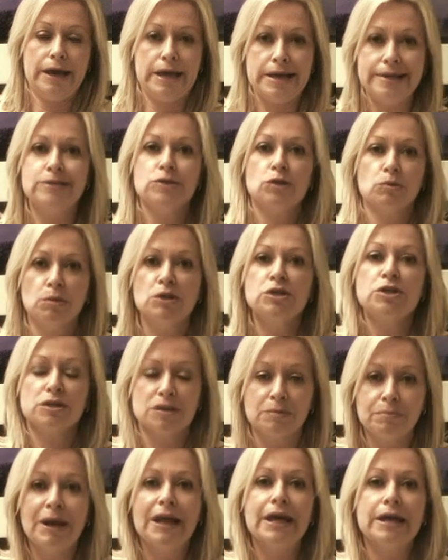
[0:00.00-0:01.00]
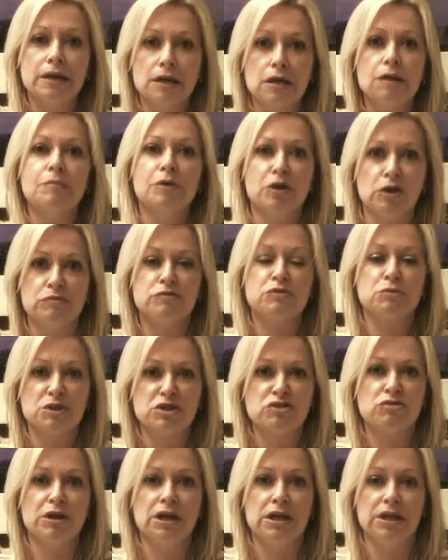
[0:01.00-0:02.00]
I ate so much in the plane coming over to
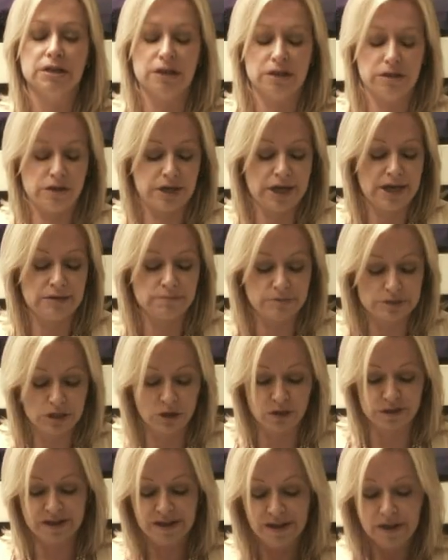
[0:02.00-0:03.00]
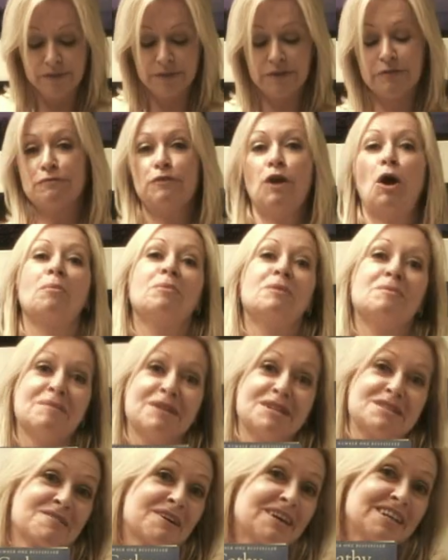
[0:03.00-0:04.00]
Australia that you can't see all the flobby bits.